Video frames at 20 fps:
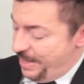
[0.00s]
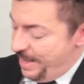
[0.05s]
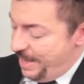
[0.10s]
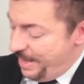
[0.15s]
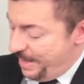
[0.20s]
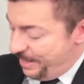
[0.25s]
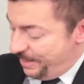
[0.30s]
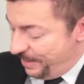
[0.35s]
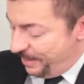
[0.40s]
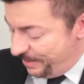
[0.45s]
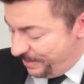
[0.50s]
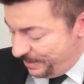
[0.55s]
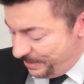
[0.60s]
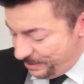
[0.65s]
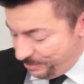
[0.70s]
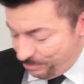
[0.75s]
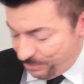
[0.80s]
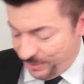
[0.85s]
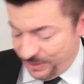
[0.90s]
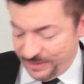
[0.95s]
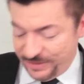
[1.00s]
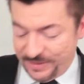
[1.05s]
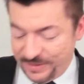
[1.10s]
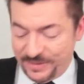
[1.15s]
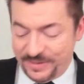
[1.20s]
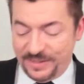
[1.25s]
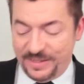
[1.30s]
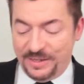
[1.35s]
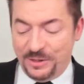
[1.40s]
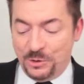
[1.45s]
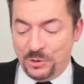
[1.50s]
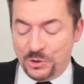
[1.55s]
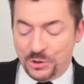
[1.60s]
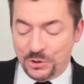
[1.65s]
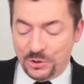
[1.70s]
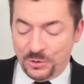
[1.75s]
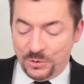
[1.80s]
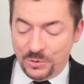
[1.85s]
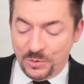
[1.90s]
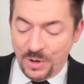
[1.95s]
And this brings us
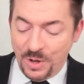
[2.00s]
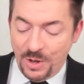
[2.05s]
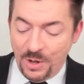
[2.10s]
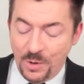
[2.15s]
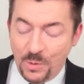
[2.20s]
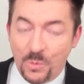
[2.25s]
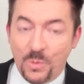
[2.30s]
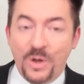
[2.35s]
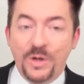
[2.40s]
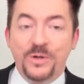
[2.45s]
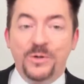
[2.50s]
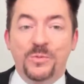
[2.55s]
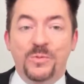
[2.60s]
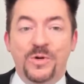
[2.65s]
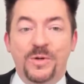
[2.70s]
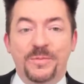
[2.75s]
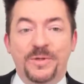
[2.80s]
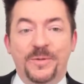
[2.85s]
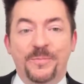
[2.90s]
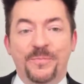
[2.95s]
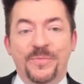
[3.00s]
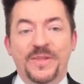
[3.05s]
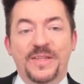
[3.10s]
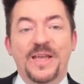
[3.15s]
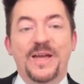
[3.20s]
into Wonder Woman.